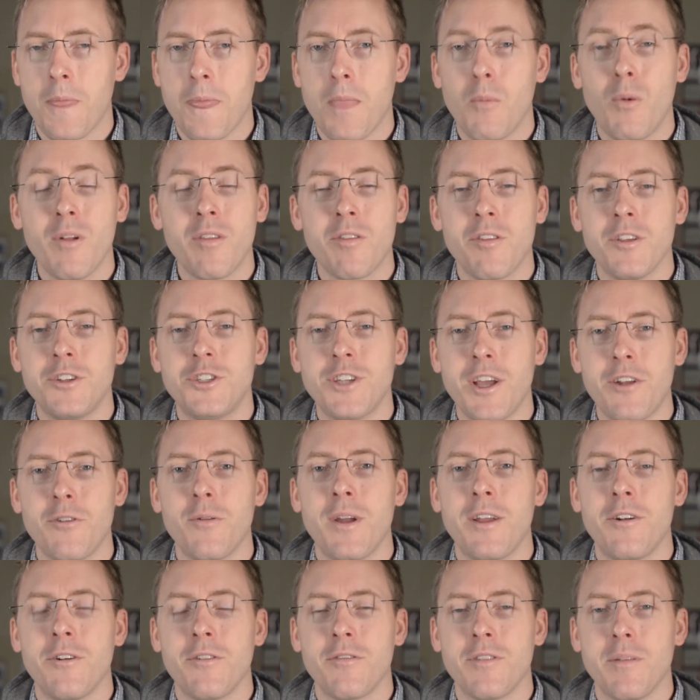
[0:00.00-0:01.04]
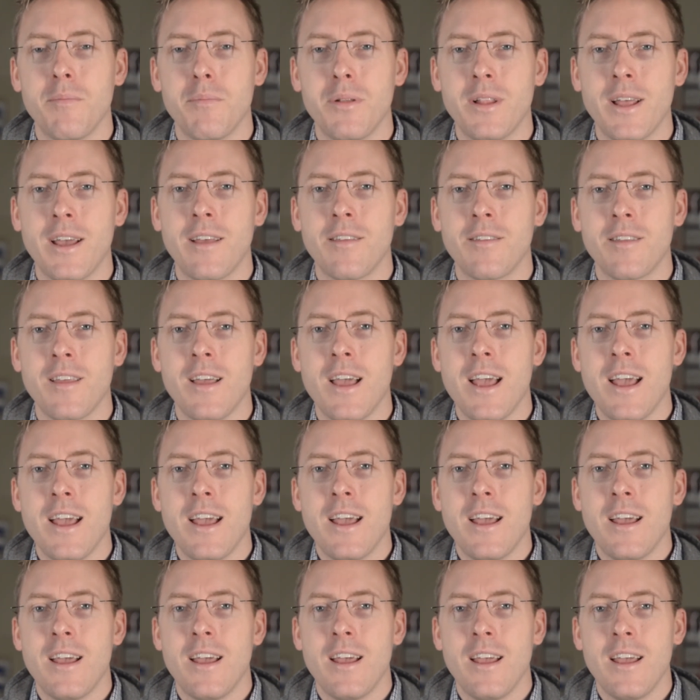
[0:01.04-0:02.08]
Once the generator is in place,
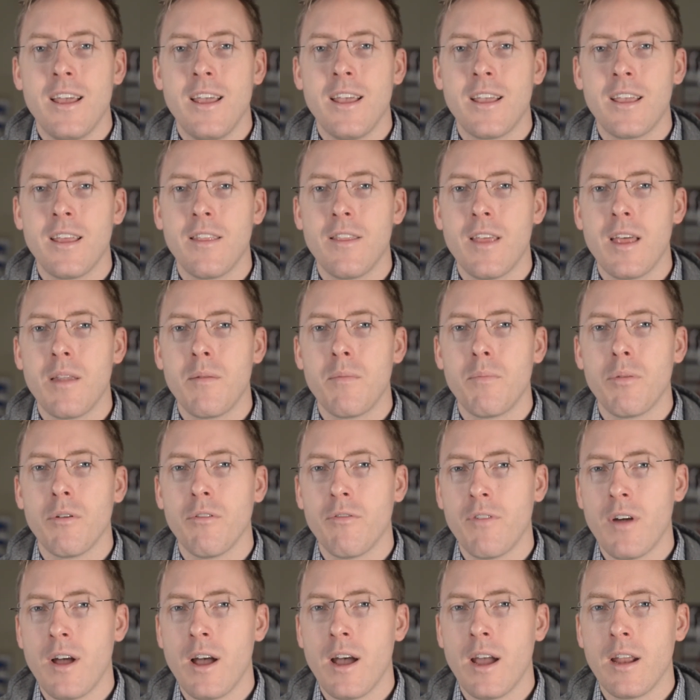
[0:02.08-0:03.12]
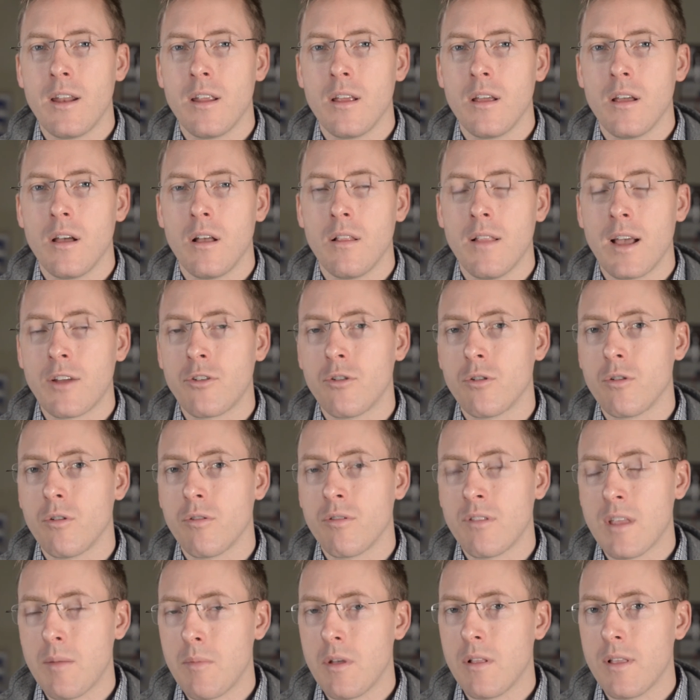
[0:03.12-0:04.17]
it can then provide electrical
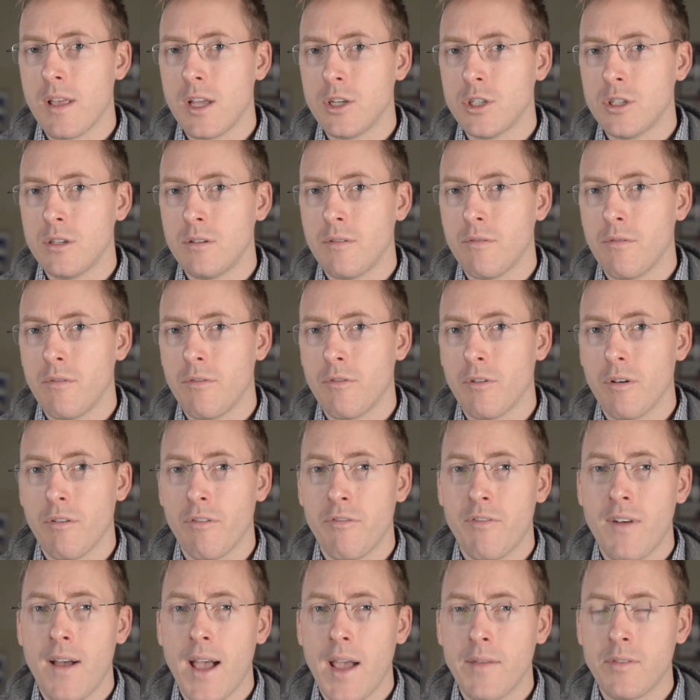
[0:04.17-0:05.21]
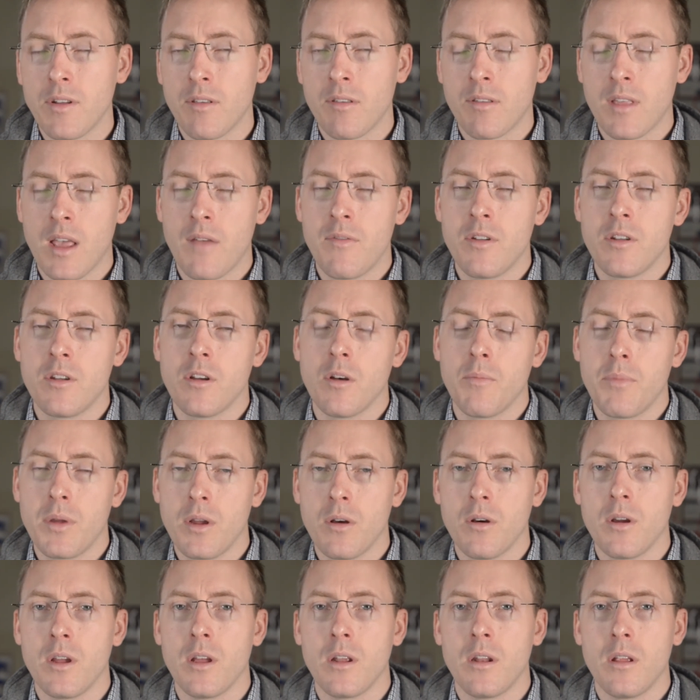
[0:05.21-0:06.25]
stimulation for a 5 to 7 year
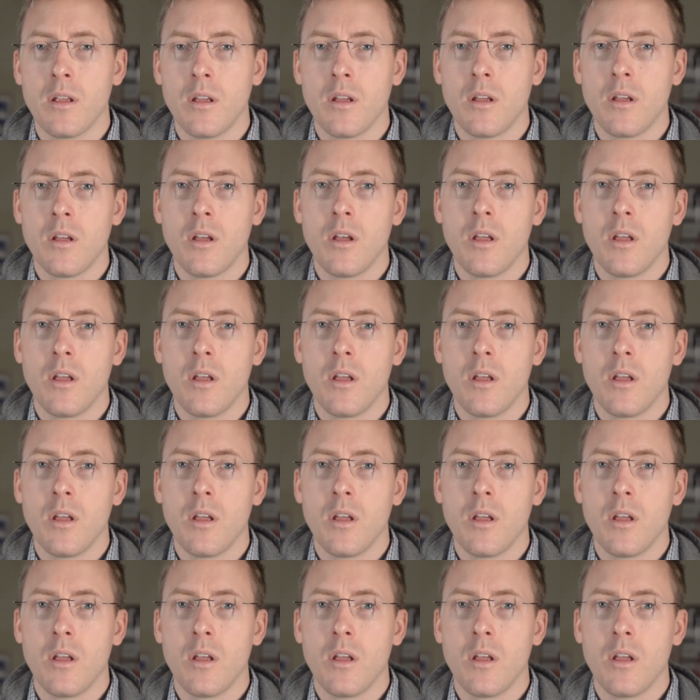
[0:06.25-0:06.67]
period